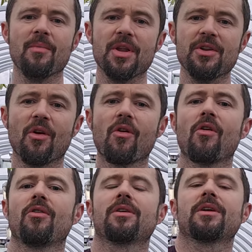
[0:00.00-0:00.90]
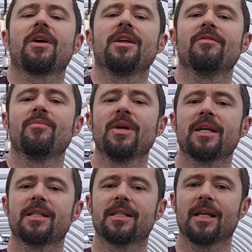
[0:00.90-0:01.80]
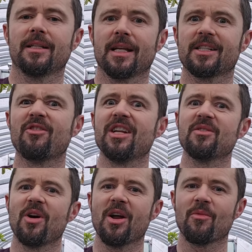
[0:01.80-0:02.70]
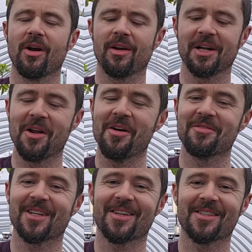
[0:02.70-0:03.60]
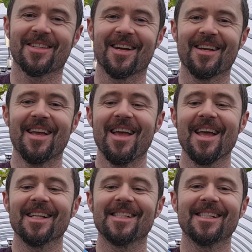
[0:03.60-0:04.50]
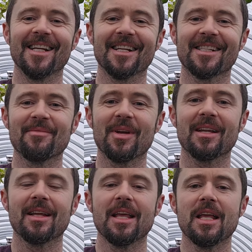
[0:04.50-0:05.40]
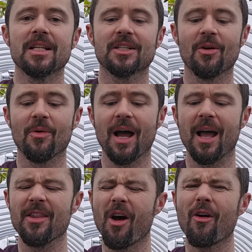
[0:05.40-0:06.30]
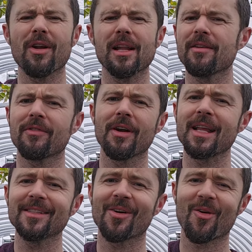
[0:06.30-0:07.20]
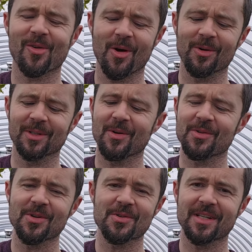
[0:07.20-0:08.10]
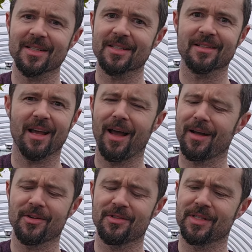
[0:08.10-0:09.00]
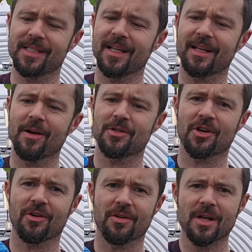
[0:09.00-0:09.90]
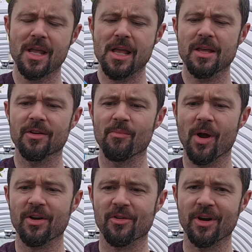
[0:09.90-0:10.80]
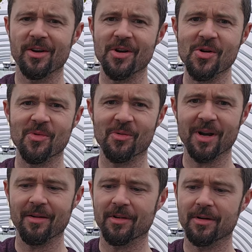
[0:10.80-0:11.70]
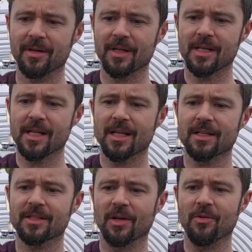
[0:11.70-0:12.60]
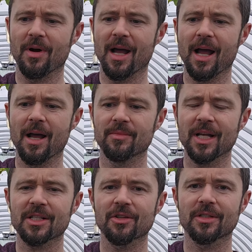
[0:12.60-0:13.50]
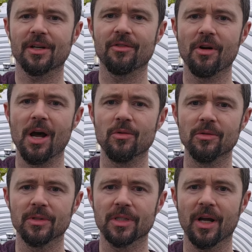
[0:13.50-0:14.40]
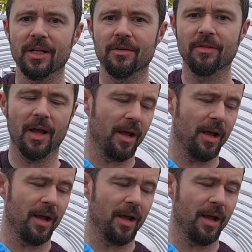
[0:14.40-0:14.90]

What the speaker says: manure kind of a mix, and that's the reason why I'm wearing gloves, because it stinks a bit. So not really for indoor growing. Don't use this because it'll stink out your microgreen room or whatever. So that's just a ground kind of